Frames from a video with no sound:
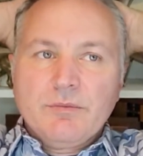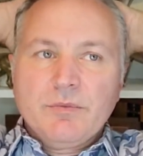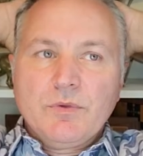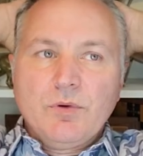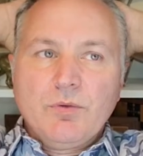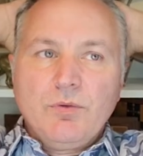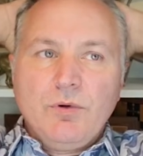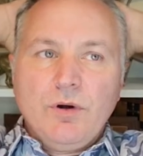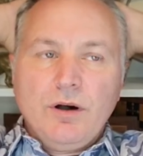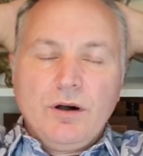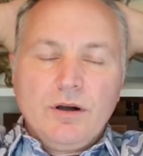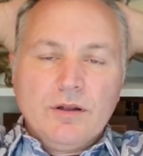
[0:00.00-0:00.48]

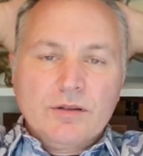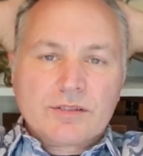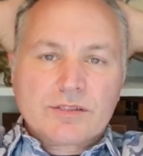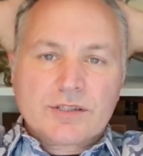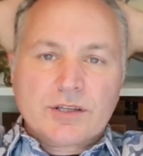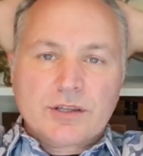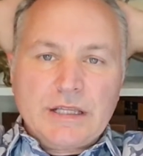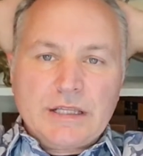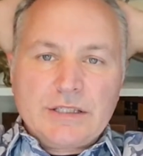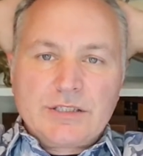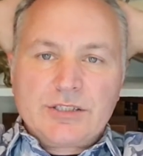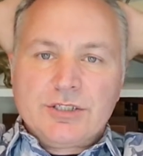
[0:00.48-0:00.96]
wall so
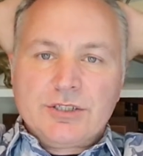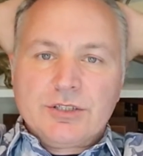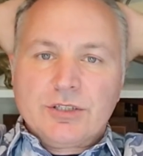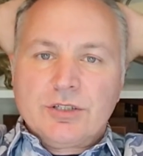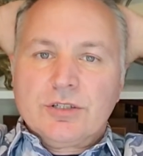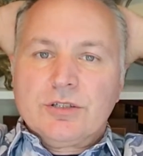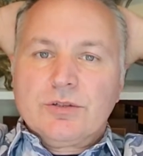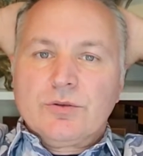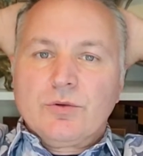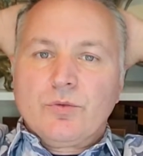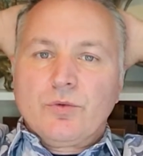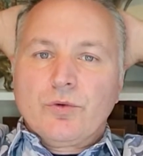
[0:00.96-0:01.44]
that
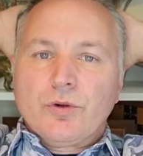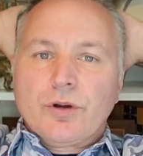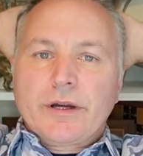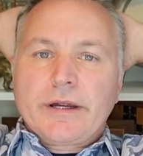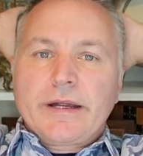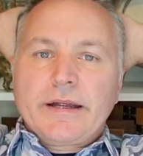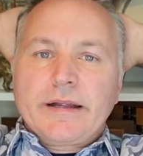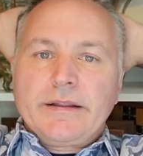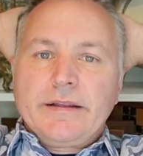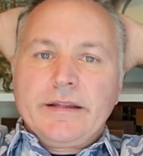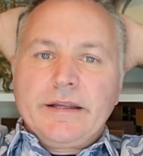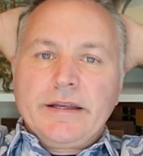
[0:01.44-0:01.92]
you're
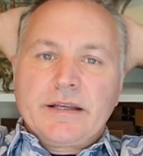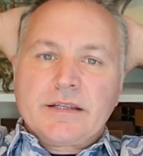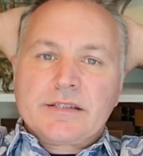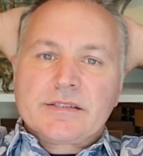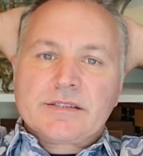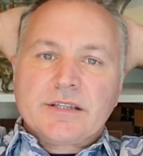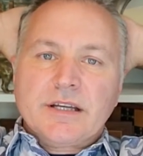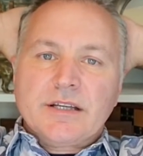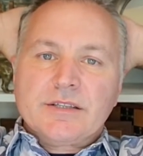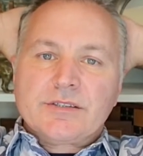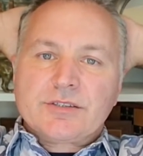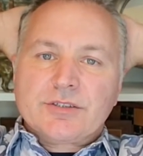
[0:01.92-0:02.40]
working the
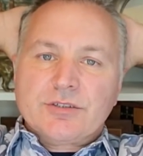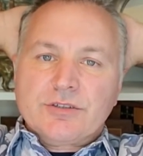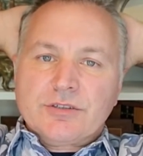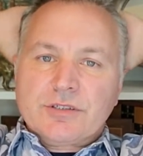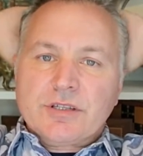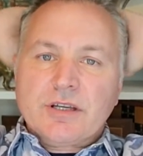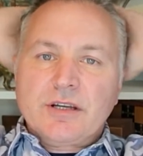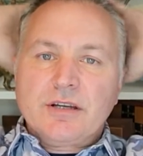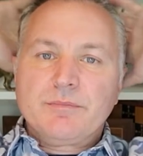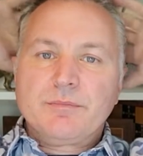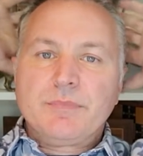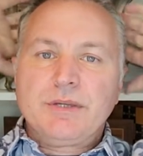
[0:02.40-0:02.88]

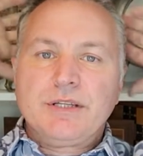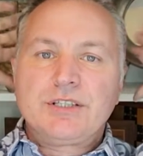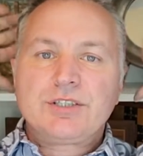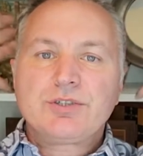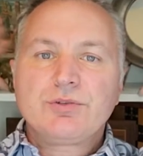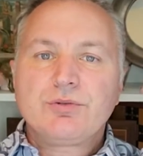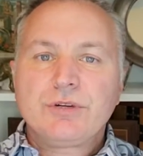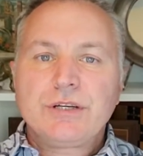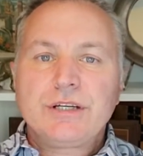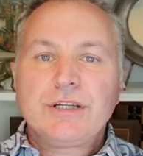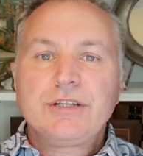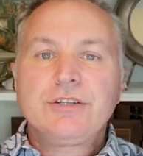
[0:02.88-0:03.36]
extensors
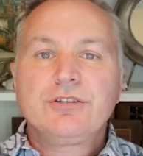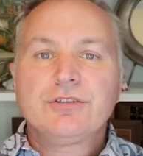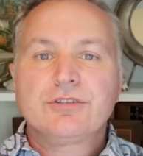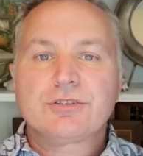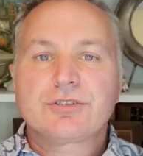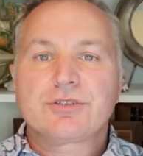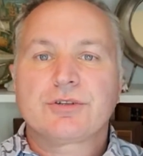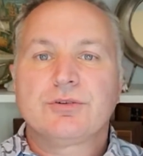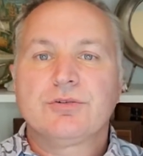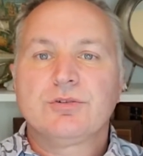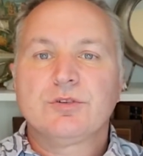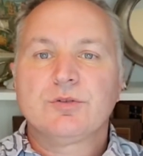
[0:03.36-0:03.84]
between your
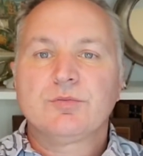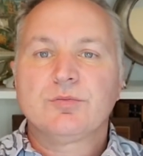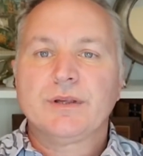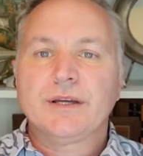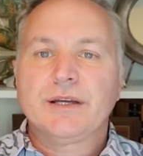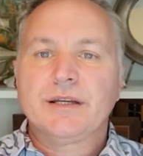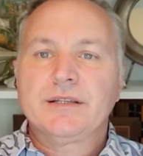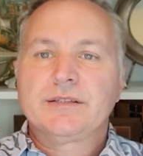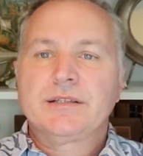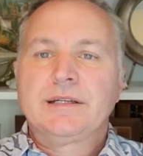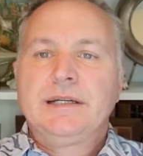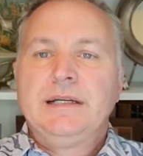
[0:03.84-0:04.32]
shoulder
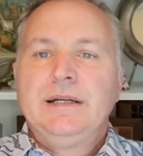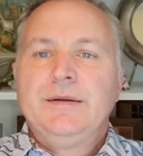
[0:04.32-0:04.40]
blades.